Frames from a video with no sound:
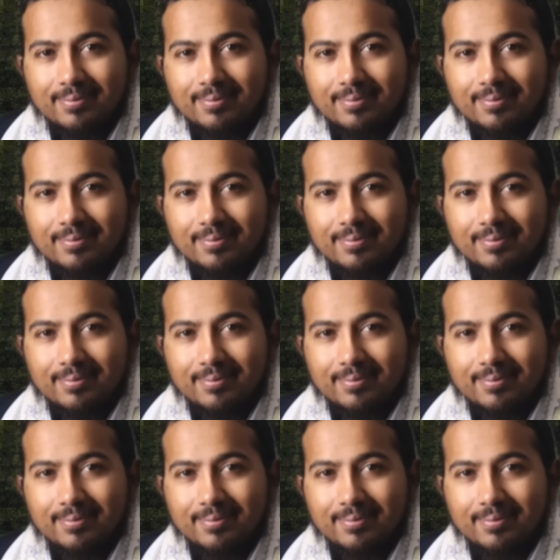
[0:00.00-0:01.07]

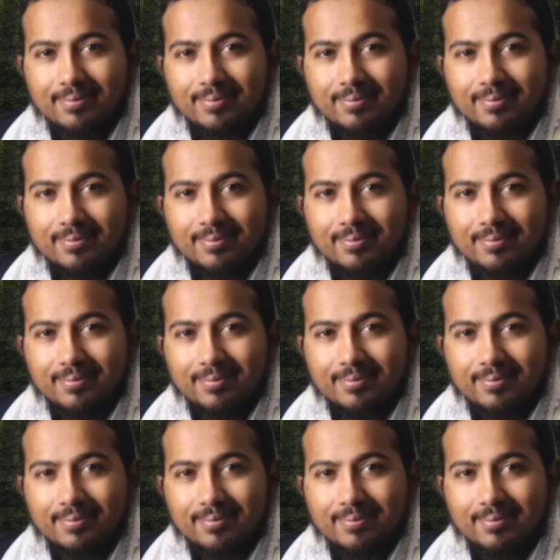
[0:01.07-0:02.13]

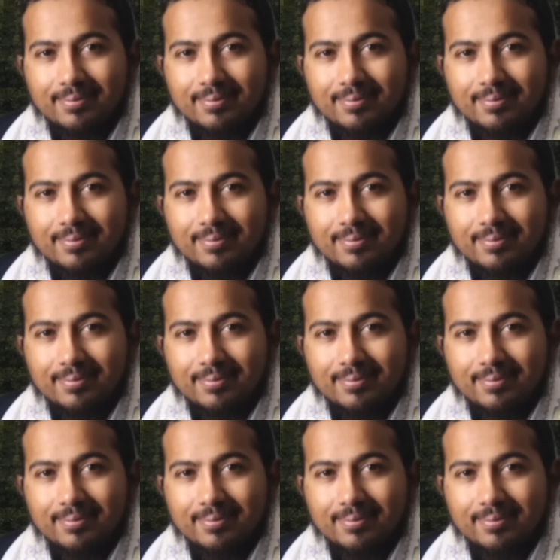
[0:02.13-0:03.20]
This is a still picture; no speech is visible.